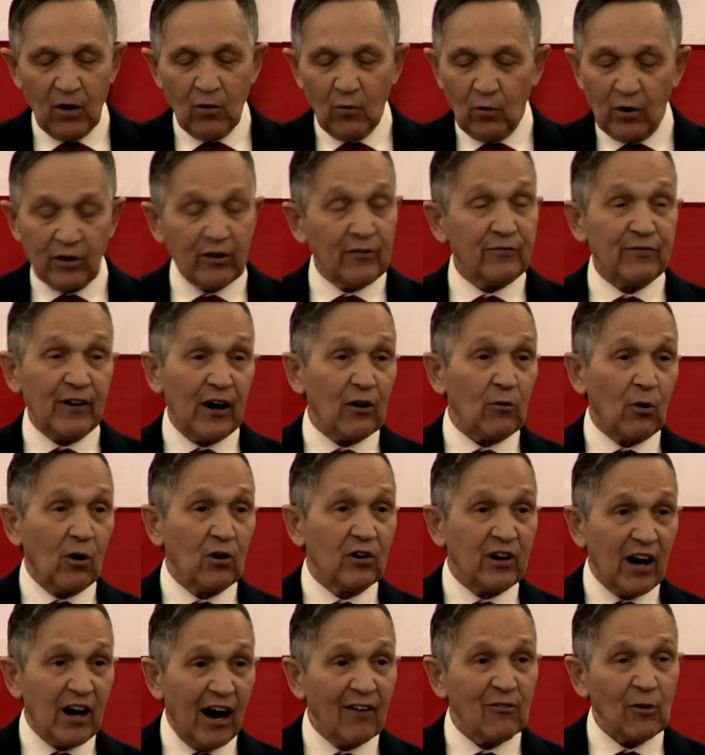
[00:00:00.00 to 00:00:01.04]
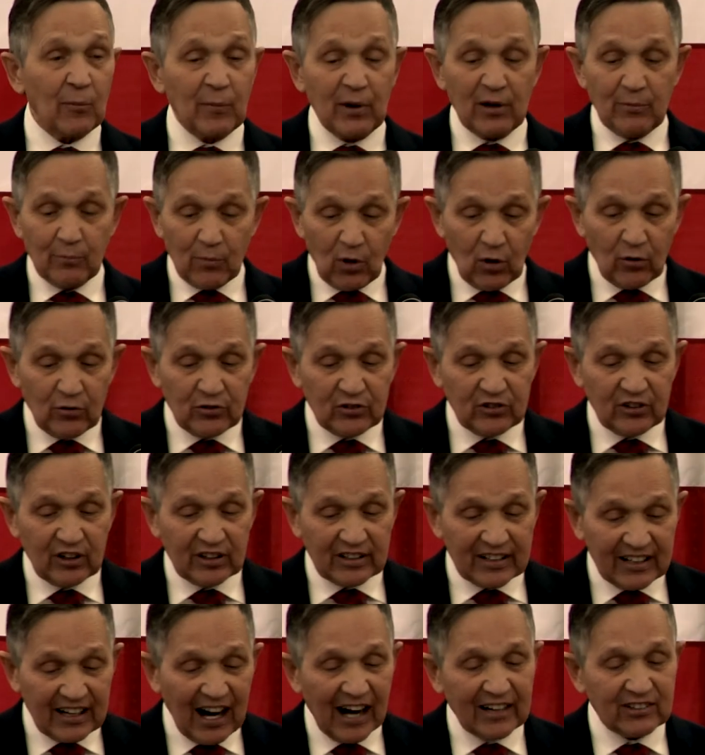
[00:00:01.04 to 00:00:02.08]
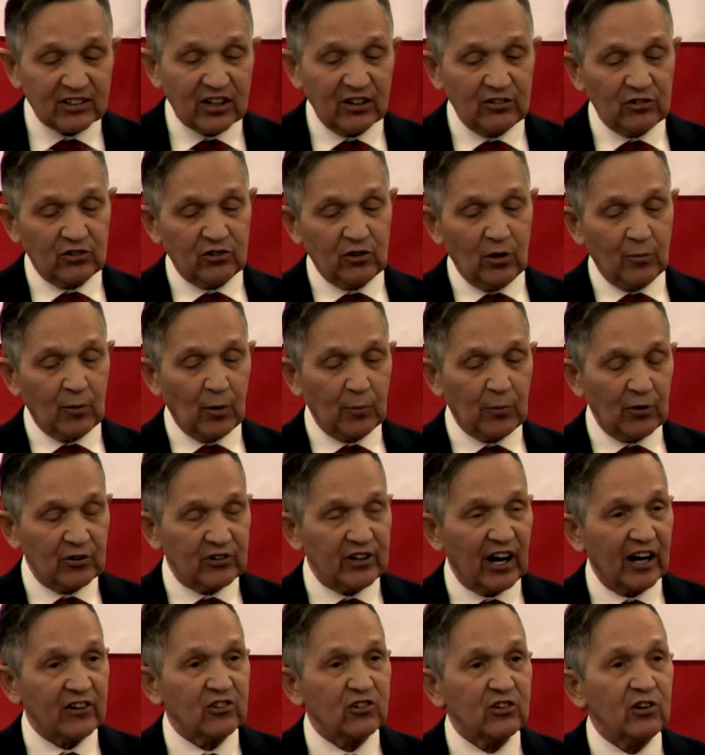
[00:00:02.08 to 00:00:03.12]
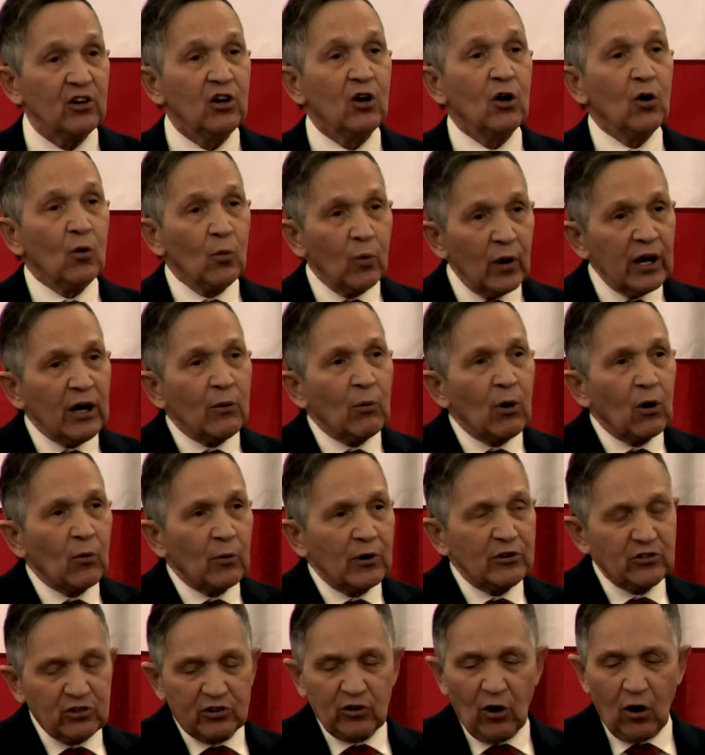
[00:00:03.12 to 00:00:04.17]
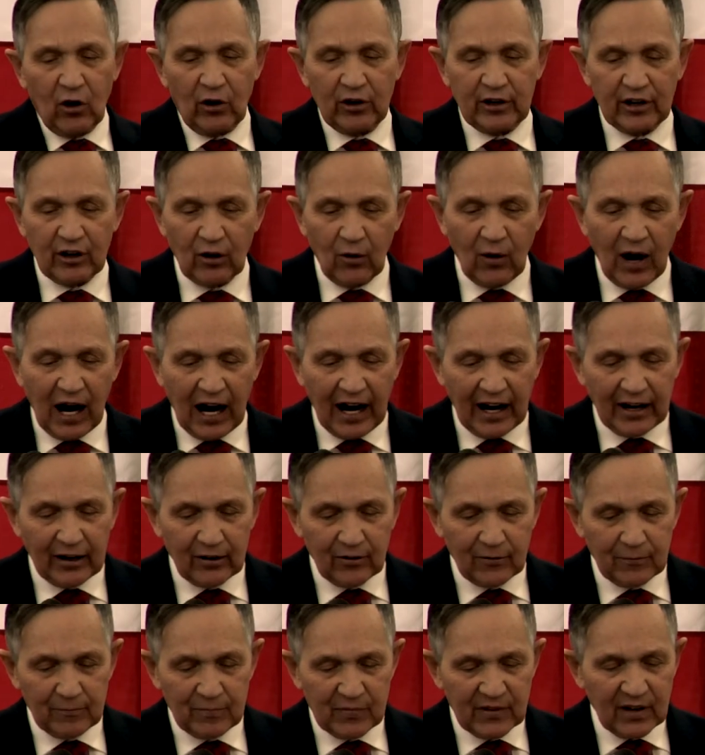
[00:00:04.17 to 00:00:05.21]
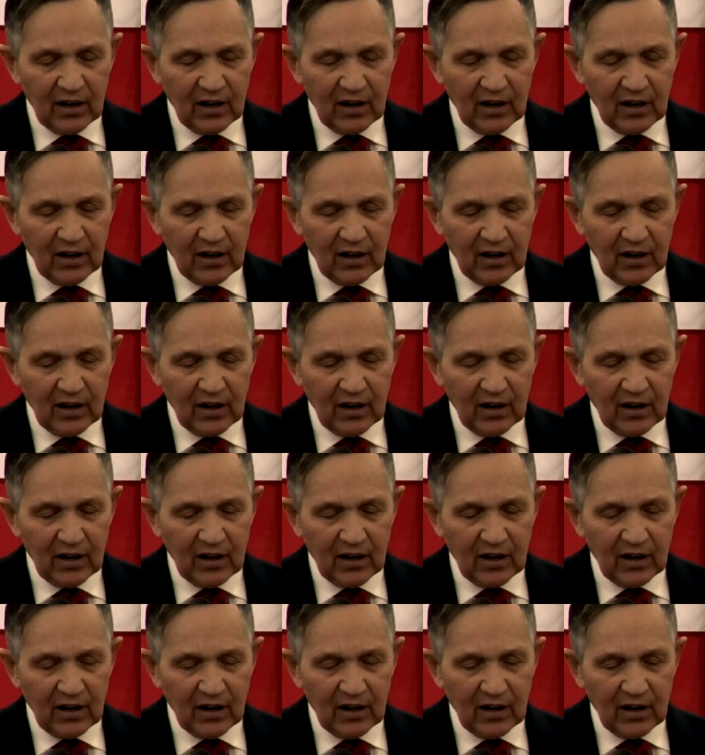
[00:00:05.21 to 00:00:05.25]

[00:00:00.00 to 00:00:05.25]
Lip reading: Well, the federal government moves to gut consumer protection. We will restore it in Ohio.